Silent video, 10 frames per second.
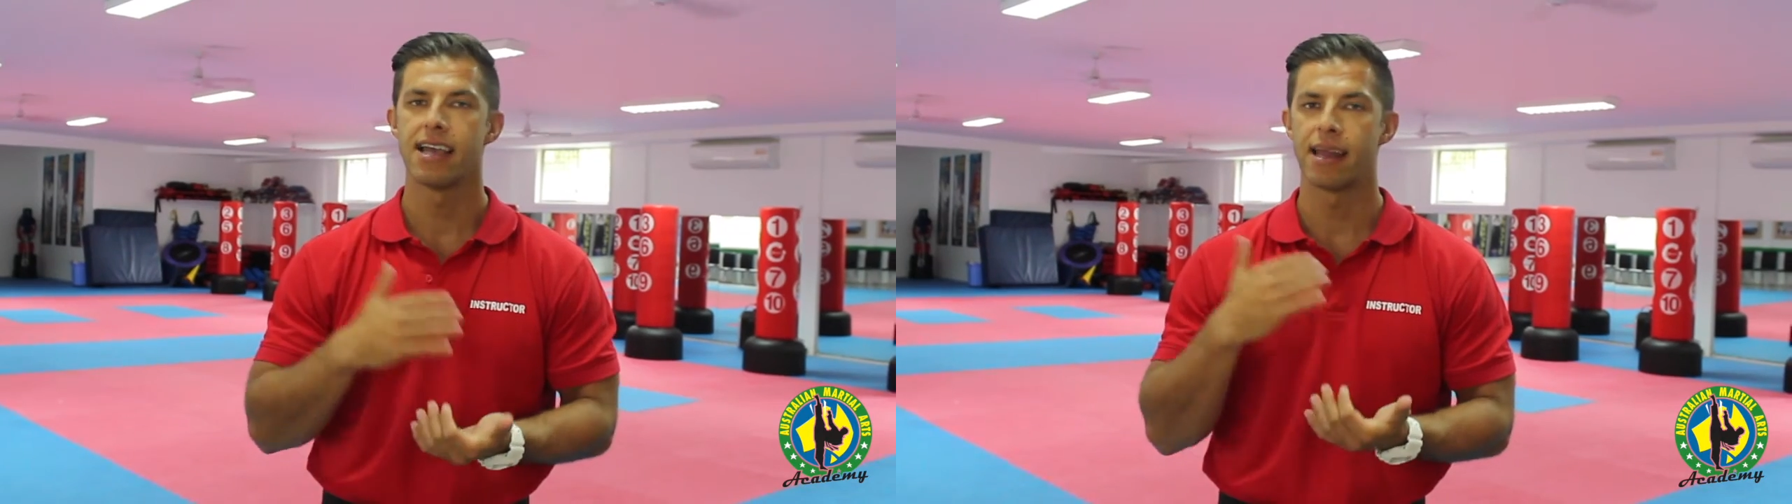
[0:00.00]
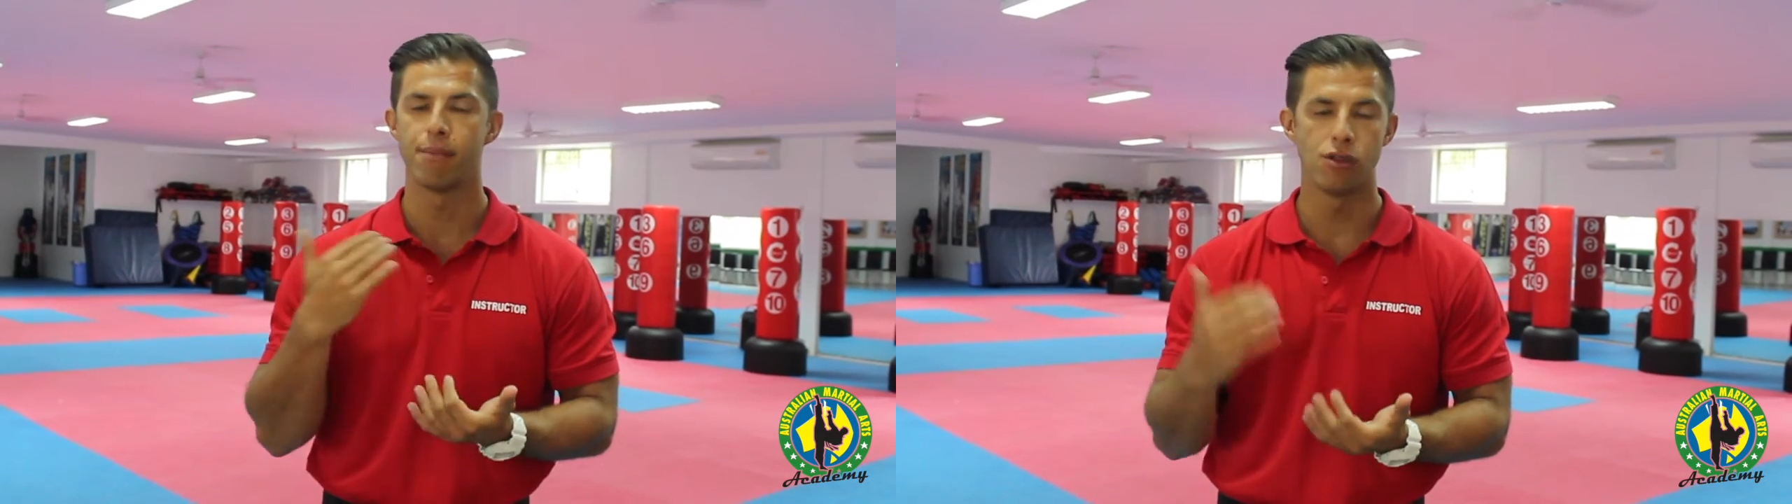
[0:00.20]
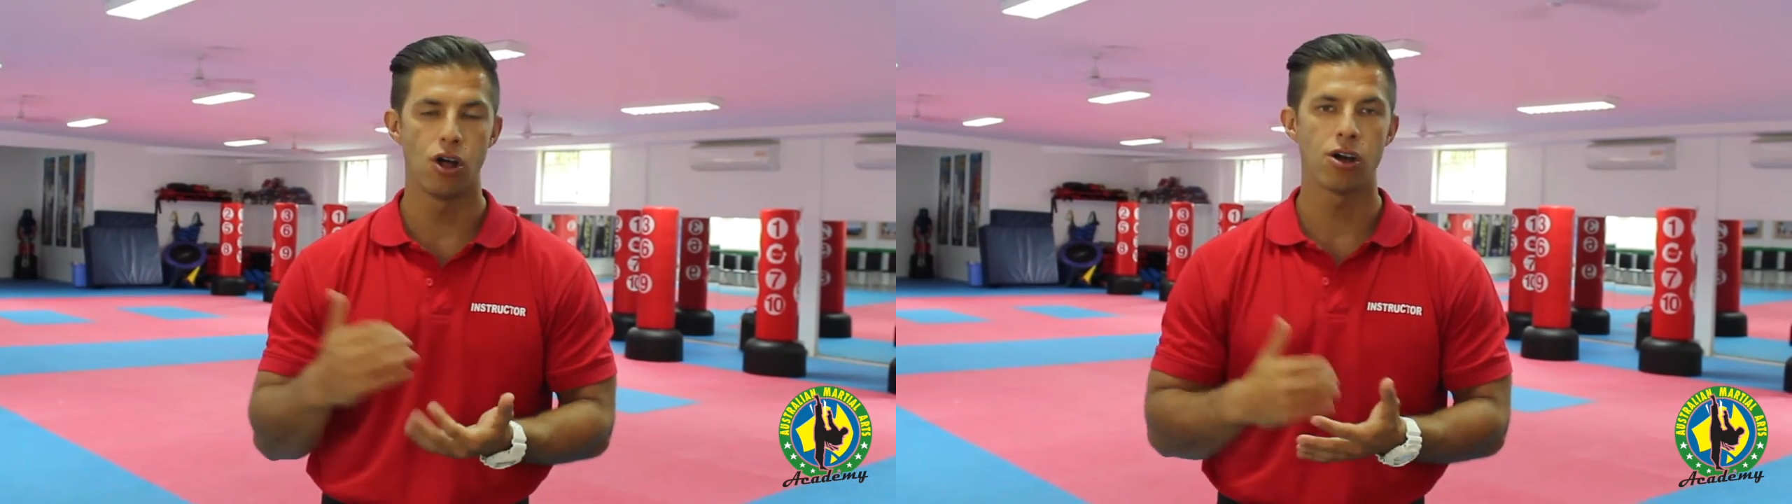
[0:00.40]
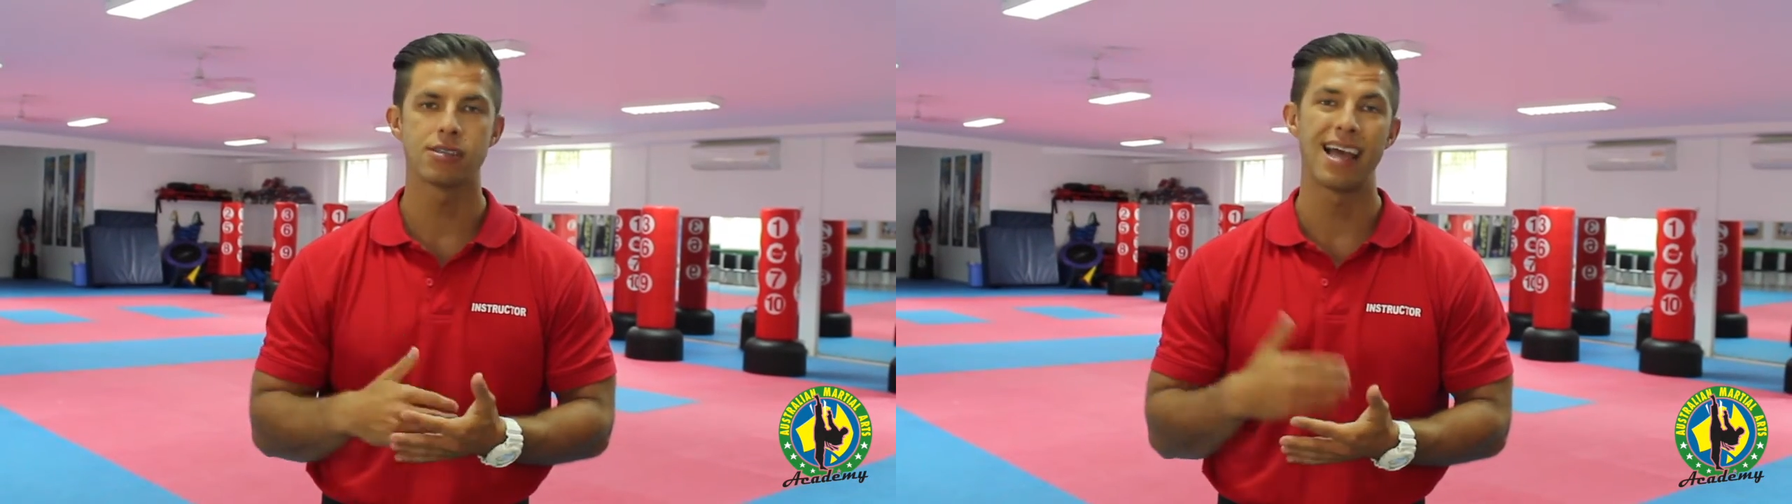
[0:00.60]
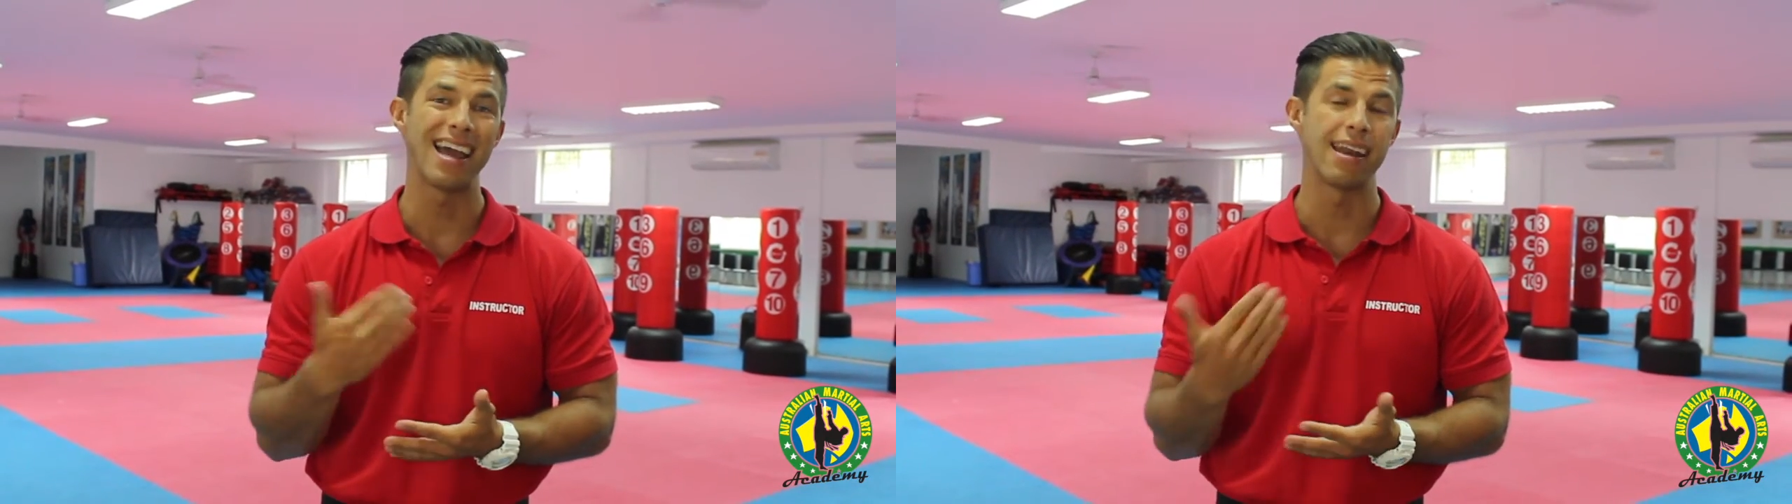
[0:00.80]
in
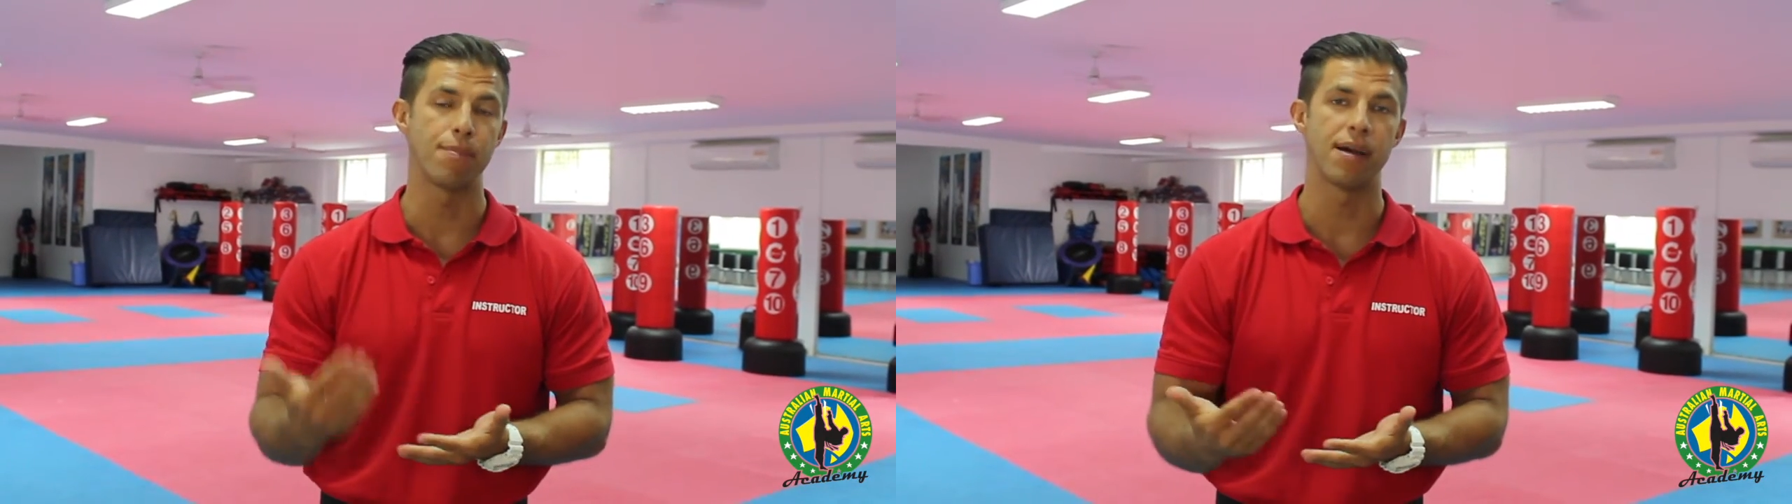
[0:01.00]
blocks and in